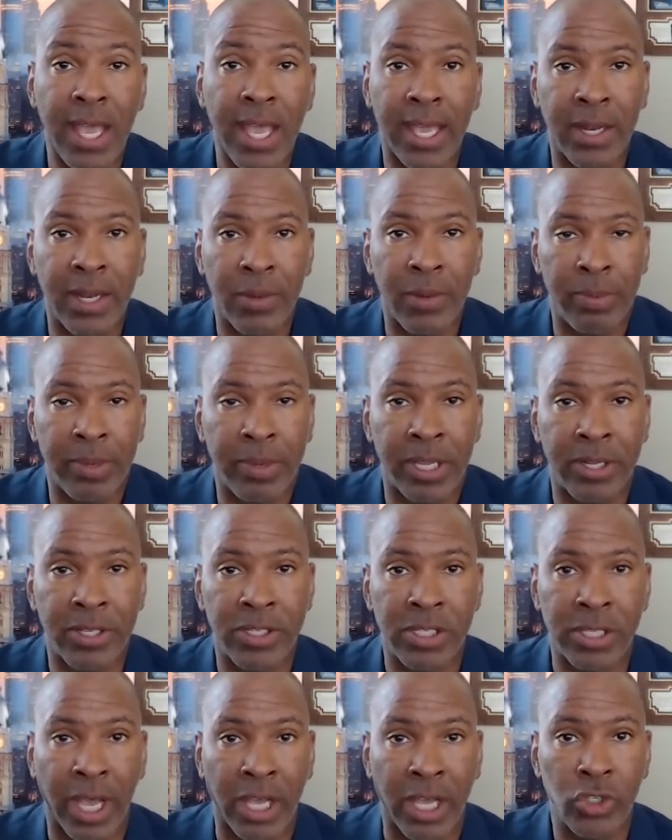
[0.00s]
It will be a
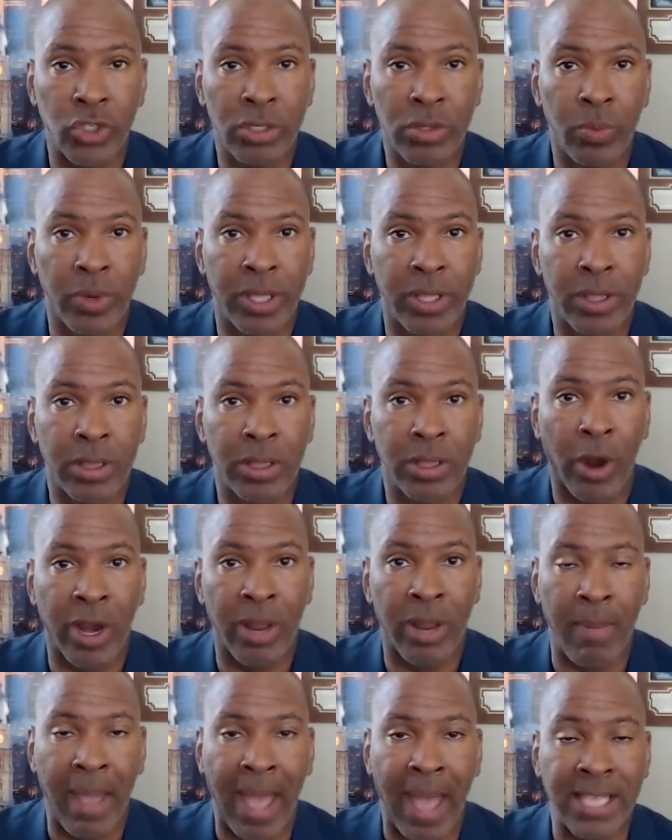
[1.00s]
discussion with
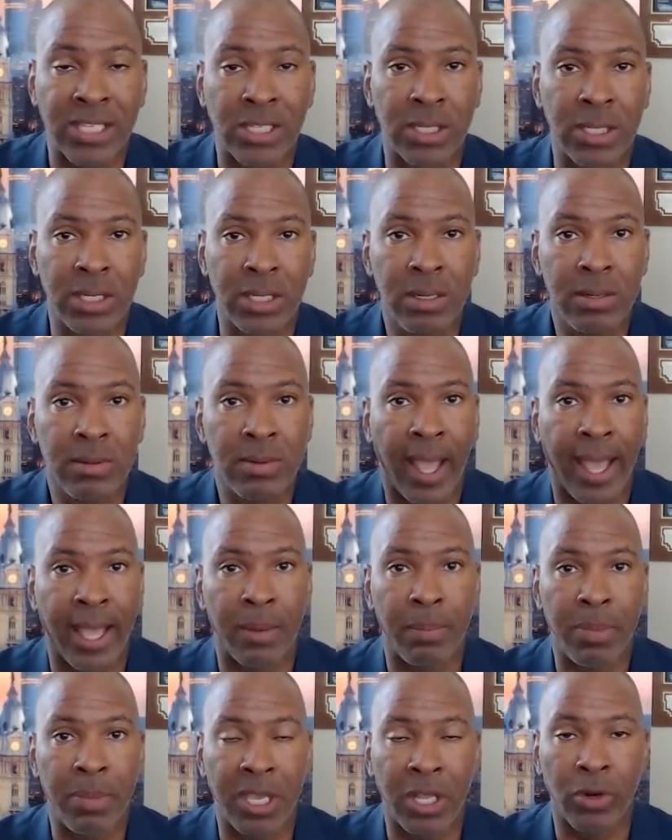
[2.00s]
Laurie Maston
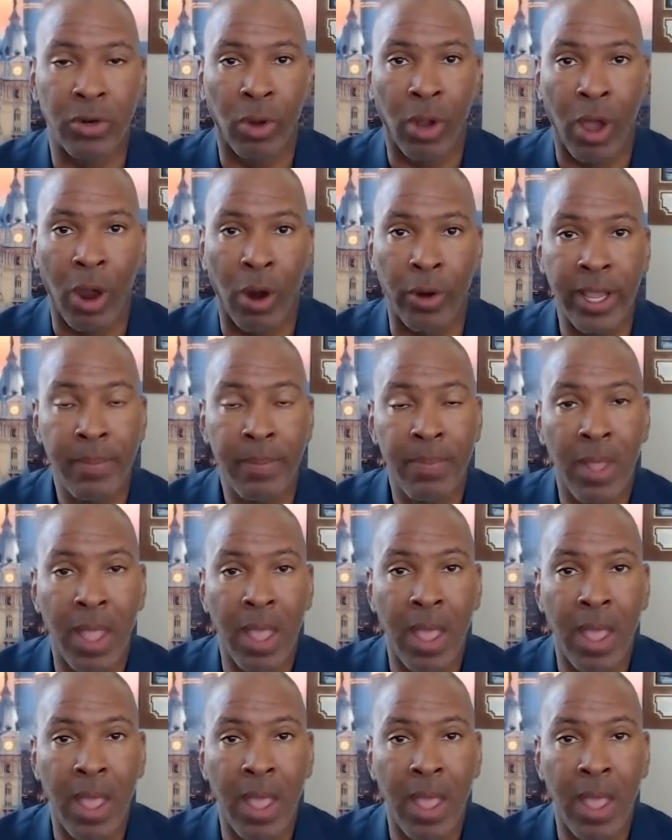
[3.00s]
and Peter Laurie